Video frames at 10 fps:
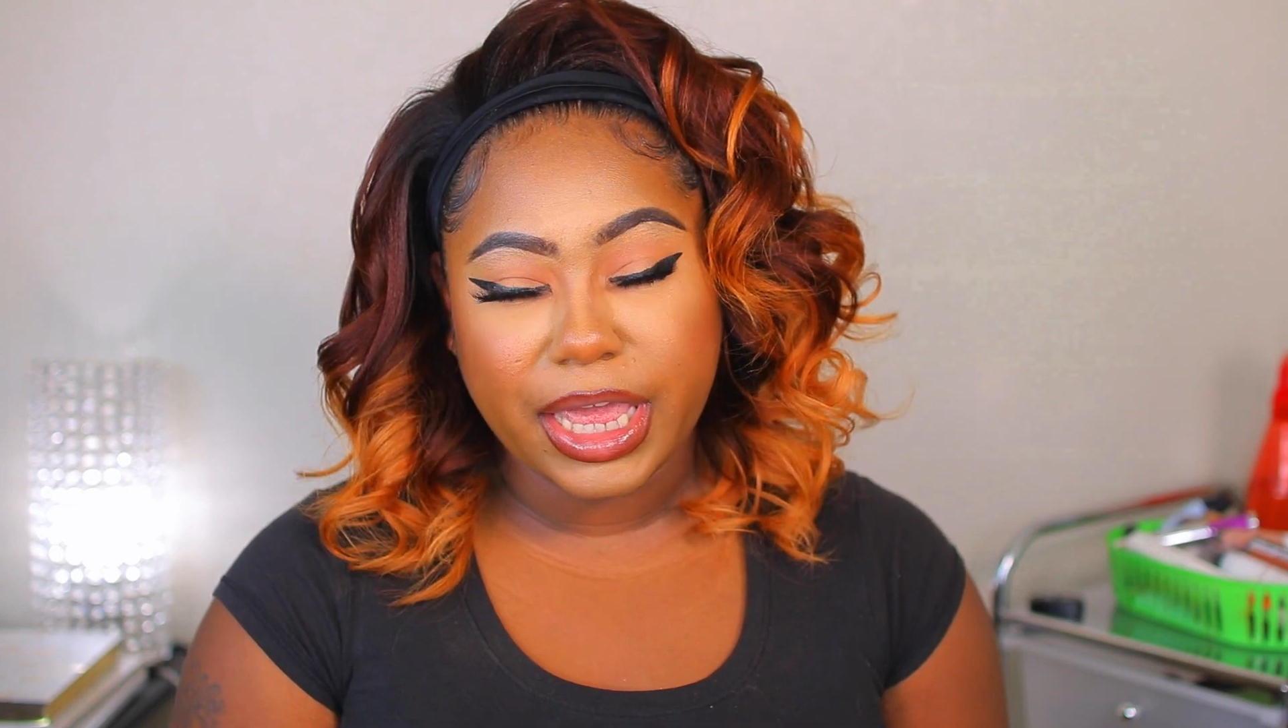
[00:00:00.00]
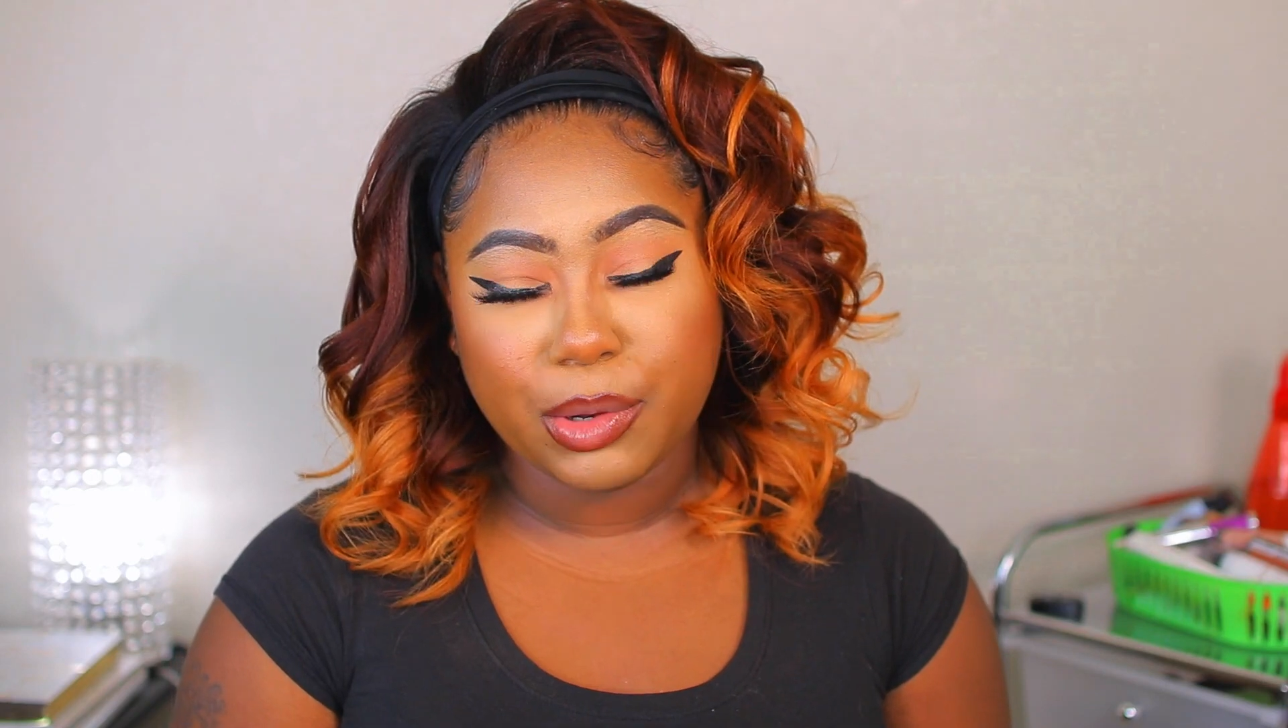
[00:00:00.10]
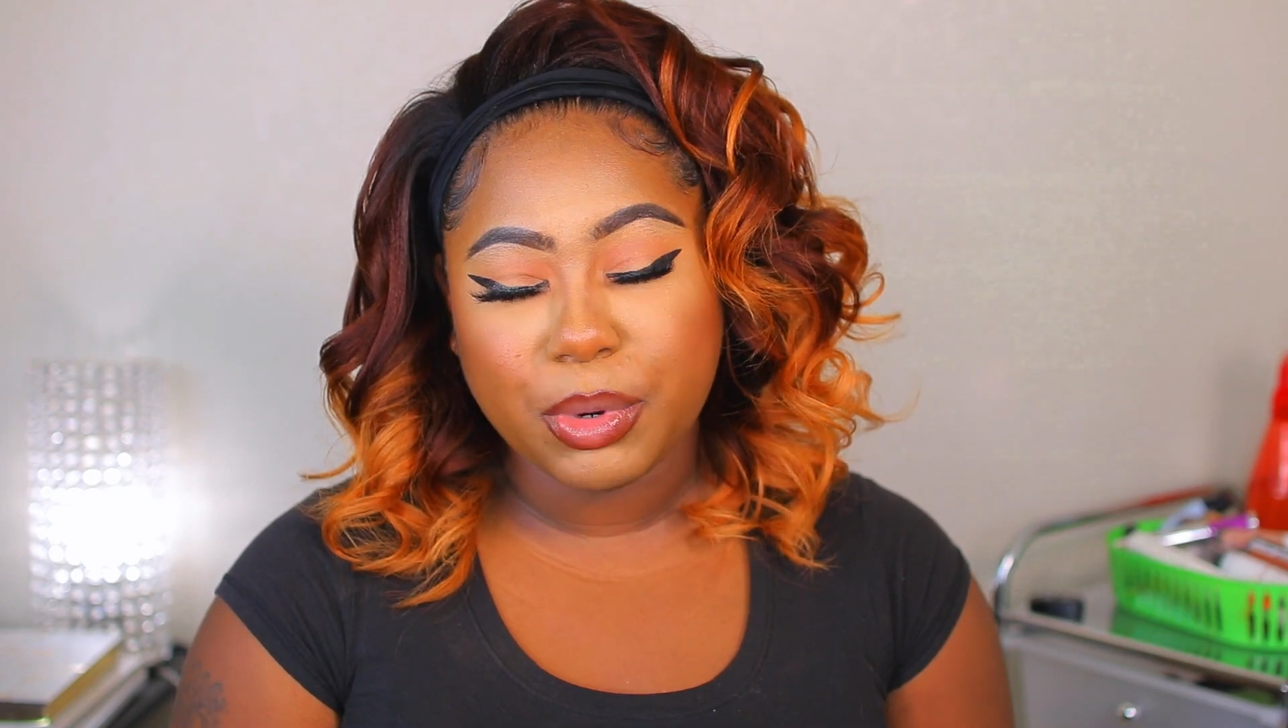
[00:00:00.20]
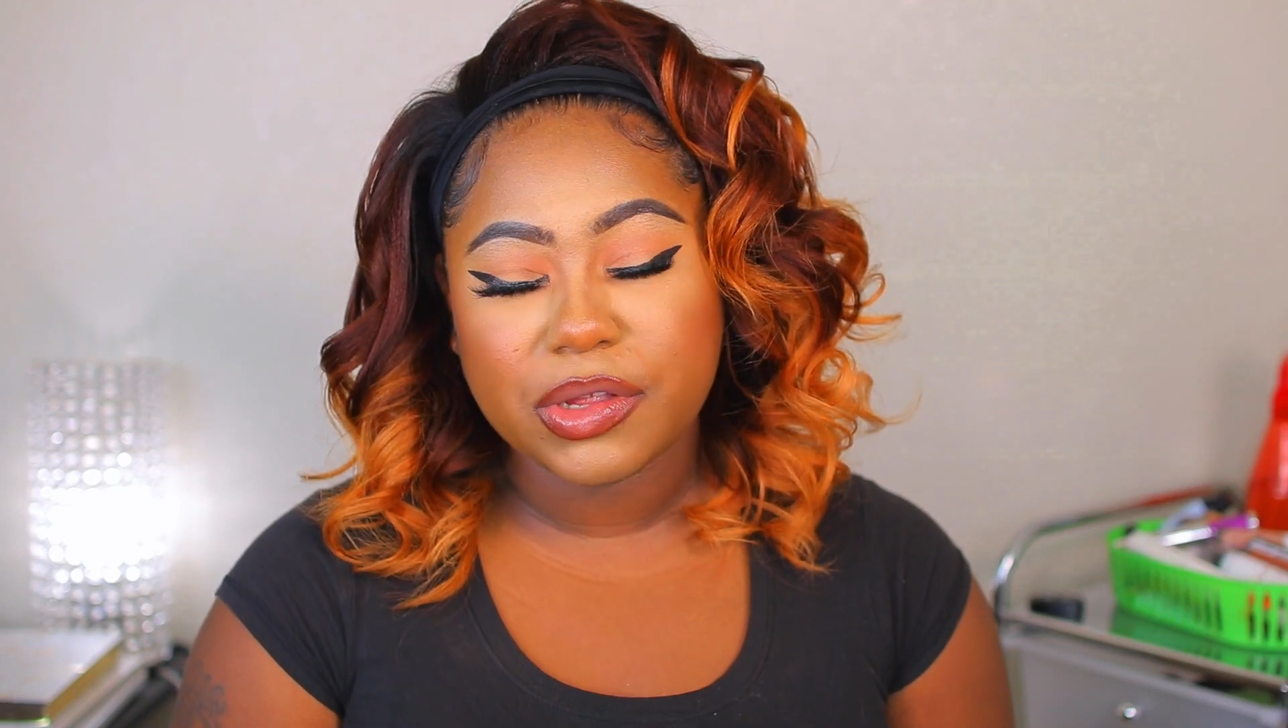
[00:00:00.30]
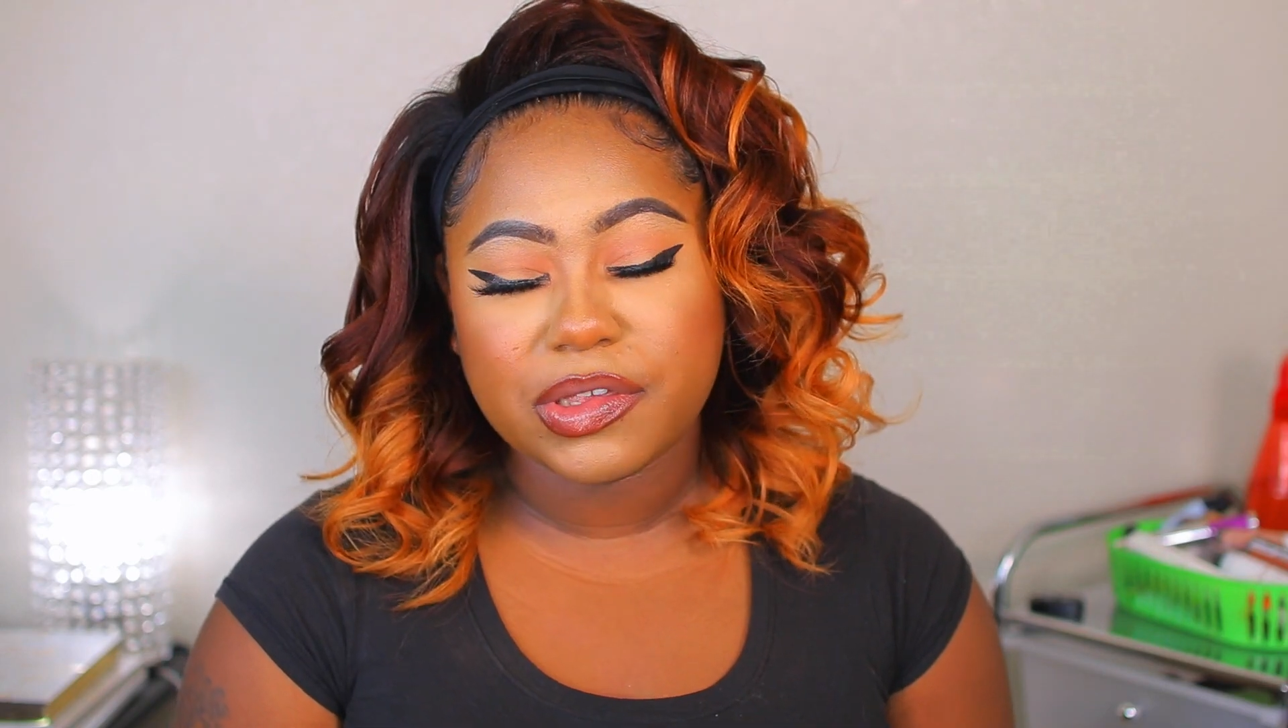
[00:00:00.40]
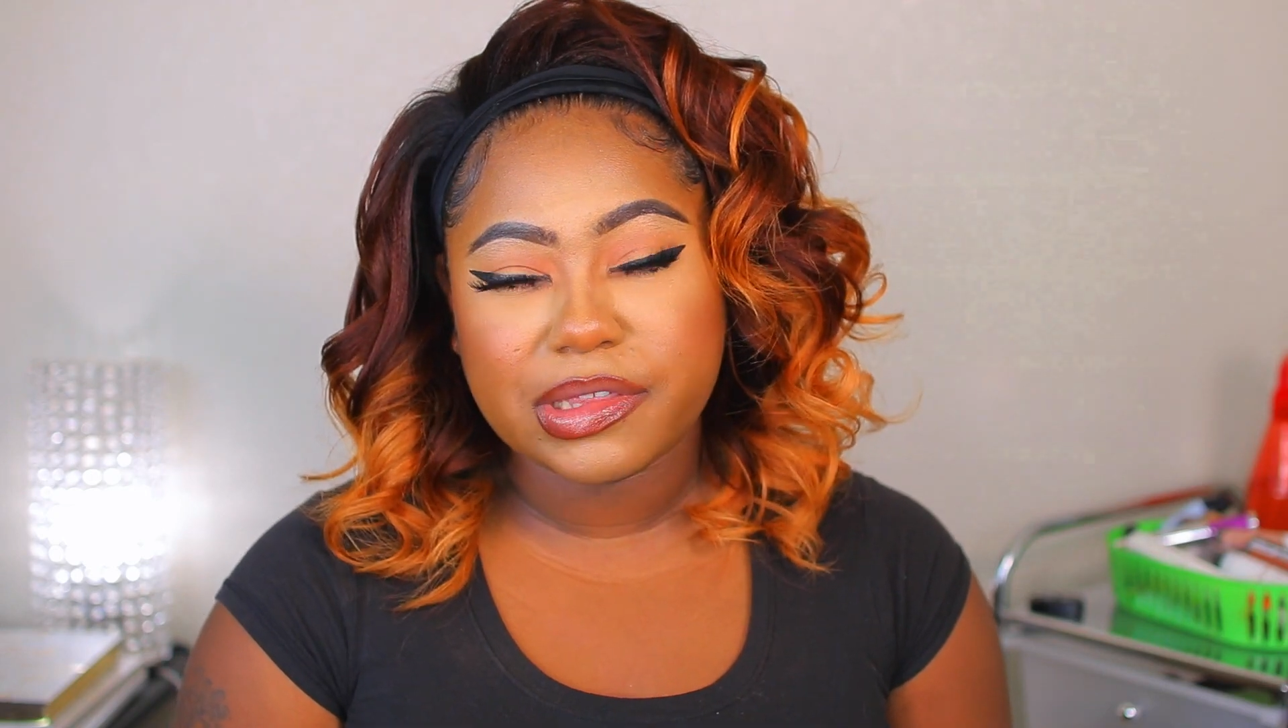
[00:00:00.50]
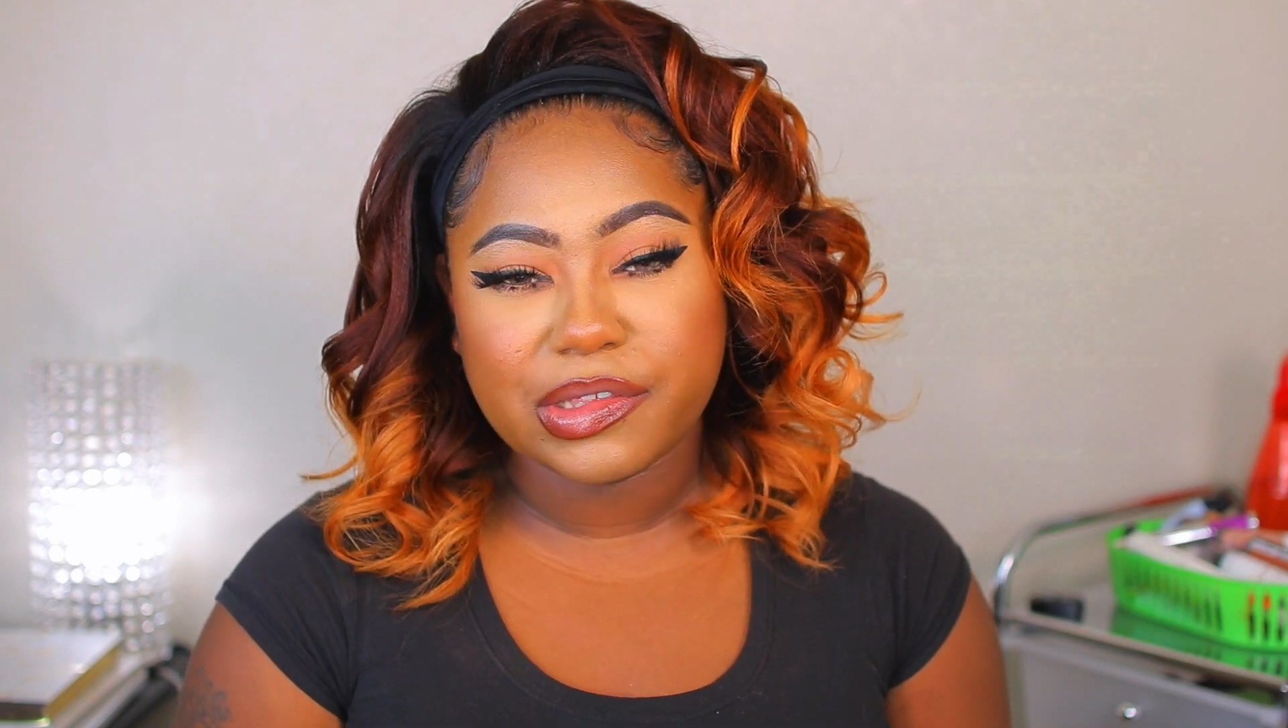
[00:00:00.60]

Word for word: you can purchase